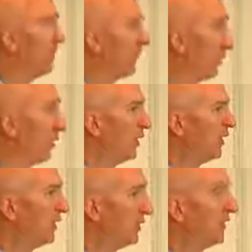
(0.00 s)
the work
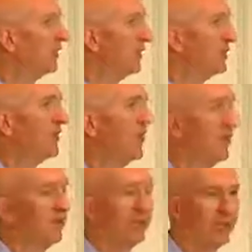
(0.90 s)
and to do the job
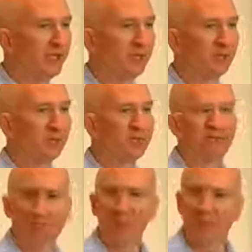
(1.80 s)
that they do.
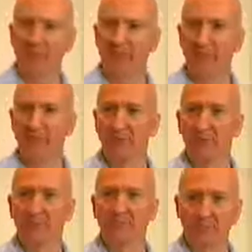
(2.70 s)
Does that make sense?
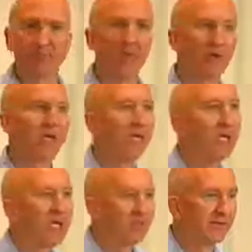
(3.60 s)
Okay,
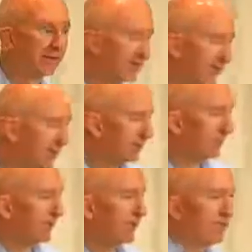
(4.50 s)
so that's what
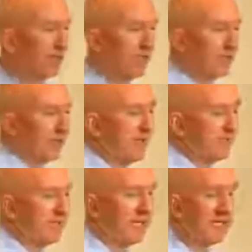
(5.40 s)
we're here to talk about
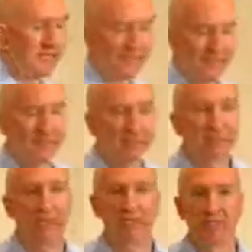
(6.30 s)
today is
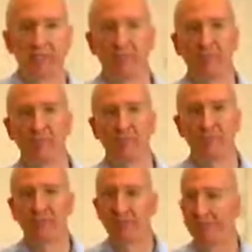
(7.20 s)
policies and
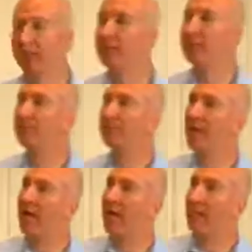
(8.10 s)
procedures.
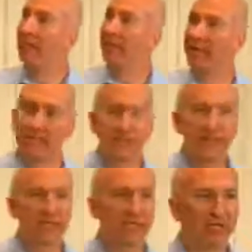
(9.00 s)
Here's the
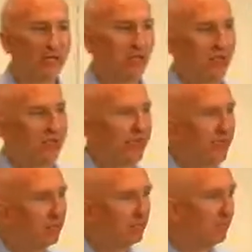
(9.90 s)
agenda for
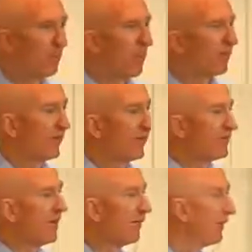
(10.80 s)
today, for this
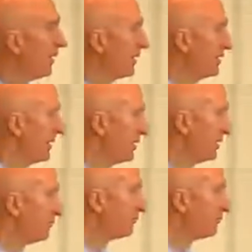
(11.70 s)
hour-long session.